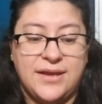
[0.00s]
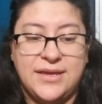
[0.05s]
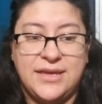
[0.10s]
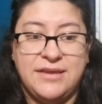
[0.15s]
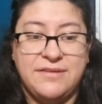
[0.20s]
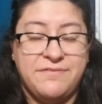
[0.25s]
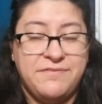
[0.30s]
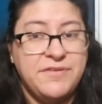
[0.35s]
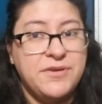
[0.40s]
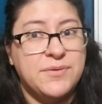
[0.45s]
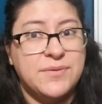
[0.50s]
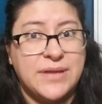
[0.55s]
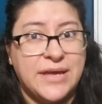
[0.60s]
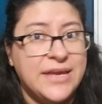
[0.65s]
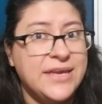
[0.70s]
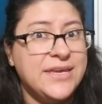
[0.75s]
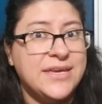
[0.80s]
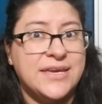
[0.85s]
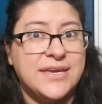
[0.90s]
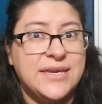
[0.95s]
if you
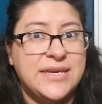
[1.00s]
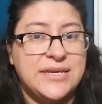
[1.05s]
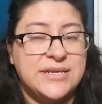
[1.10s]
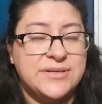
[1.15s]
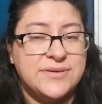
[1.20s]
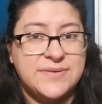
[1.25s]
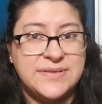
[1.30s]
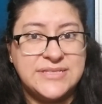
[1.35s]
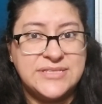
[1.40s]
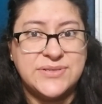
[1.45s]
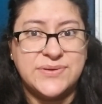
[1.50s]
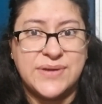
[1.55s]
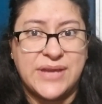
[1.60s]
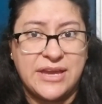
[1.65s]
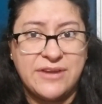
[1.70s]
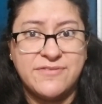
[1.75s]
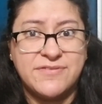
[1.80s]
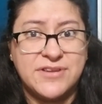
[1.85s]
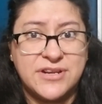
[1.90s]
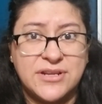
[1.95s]
like it, you know, it's
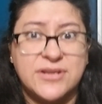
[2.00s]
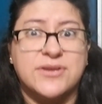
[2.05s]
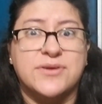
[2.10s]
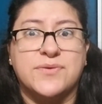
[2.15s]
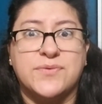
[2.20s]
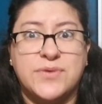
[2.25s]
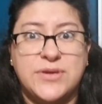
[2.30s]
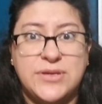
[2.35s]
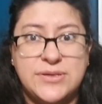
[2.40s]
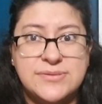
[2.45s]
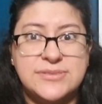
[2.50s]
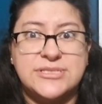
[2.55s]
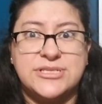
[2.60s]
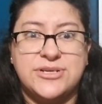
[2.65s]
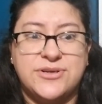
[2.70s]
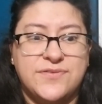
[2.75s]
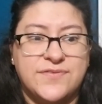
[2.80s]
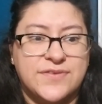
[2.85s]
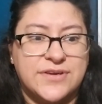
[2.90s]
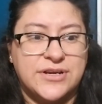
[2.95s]
okay for you to use it
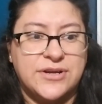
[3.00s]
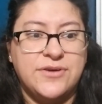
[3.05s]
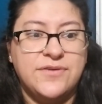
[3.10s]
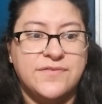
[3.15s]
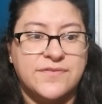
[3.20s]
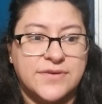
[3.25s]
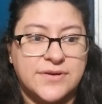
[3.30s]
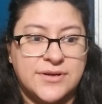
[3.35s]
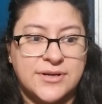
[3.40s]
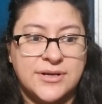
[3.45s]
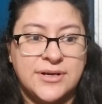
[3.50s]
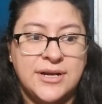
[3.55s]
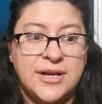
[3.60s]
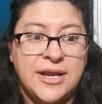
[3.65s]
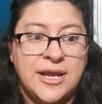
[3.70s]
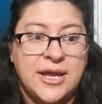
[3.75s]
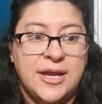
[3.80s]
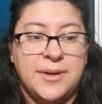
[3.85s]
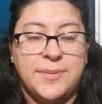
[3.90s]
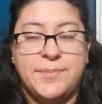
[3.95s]
over and over,
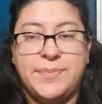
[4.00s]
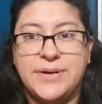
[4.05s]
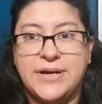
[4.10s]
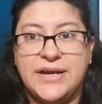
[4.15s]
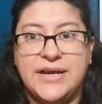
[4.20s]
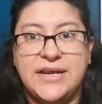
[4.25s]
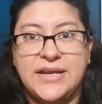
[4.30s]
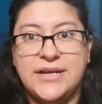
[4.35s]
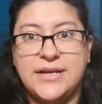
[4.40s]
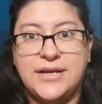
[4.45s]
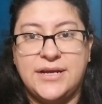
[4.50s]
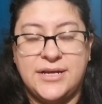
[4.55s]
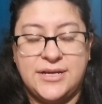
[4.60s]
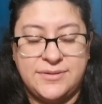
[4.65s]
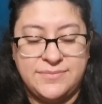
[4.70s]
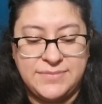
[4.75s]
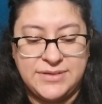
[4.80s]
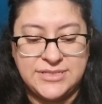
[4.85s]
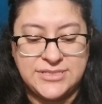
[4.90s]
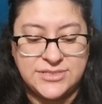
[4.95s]
but
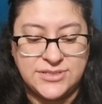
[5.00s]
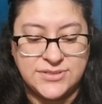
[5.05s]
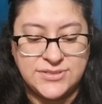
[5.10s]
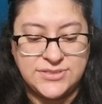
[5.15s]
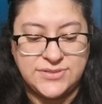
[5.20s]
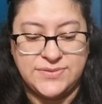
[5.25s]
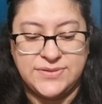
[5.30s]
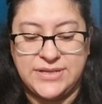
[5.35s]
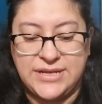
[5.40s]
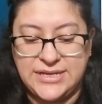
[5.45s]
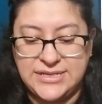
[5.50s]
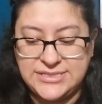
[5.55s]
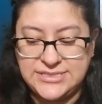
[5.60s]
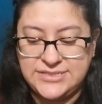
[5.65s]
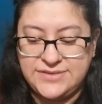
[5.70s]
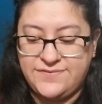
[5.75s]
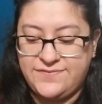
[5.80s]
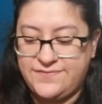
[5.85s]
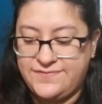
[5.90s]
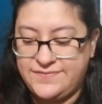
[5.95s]
it's also nice
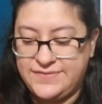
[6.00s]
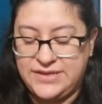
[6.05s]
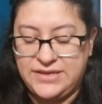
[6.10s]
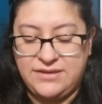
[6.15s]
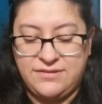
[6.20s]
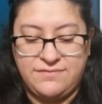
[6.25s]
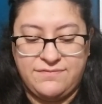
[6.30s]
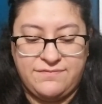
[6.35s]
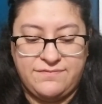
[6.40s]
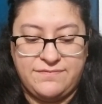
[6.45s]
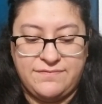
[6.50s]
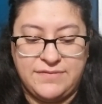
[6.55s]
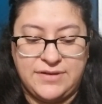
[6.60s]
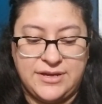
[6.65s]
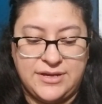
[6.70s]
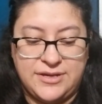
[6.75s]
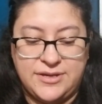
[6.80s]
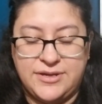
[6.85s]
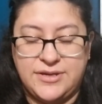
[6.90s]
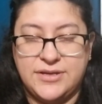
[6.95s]
if
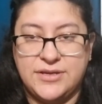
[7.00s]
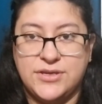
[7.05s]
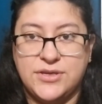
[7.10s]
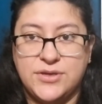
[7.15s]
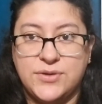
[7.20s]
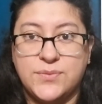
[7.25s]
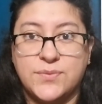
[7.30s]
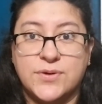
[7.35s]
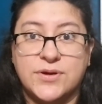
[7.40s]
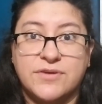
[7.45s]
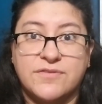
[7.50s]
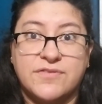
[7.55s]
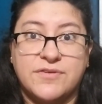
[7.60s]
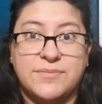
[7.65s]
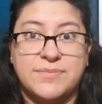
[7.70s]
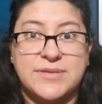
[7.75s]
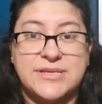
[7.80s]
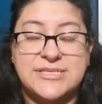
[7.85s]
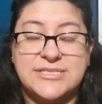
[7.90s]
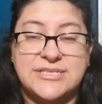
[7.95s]
you work
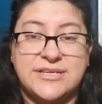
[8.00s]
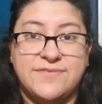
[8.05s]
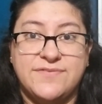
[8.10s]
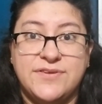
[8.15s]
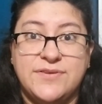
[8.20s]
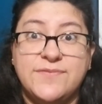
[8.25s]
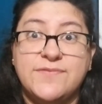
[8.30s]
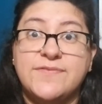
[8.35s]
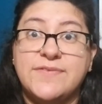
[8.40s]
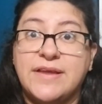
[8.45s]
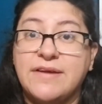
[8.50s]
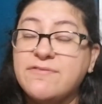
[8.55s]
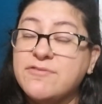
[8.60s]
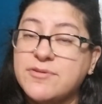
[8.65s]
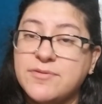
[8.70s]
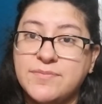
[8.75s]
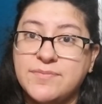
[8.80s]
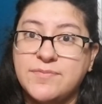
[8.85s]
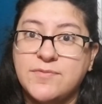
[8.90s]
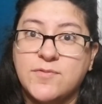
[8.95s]
from the stuff you've
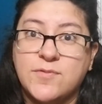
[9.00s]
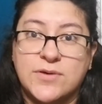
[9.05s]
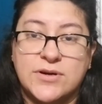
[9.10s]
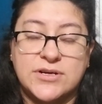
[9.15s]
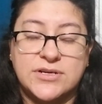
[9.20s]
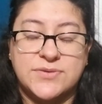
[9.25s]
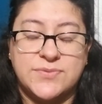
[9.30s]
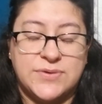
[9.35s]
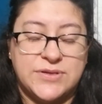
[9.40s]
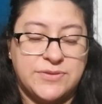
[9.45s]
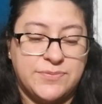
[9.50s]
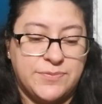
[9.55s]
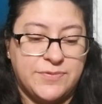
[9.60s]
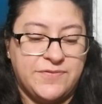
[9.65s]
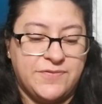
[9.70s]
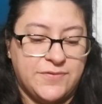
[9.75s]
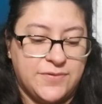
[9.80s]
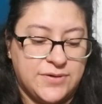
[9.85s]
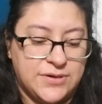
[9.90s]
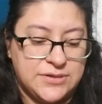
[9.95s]
never worked with
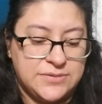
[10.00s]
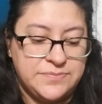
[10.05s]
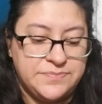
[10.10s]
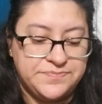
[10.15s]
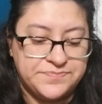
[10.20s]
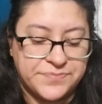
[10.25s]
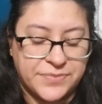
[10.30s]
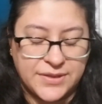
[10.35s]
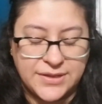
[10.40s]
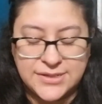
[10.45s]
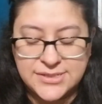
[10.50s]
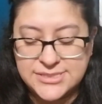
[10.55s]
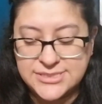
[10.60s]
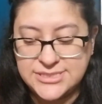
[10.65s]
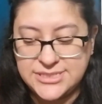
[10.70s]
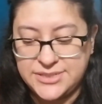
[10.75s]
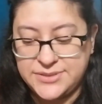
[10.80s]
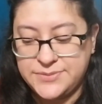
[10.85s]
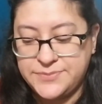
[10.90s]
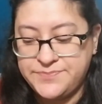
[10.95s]
before.
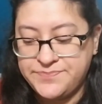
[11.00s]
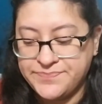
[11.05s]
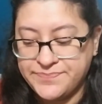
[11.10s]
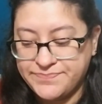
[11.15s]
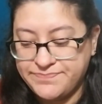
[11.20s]
So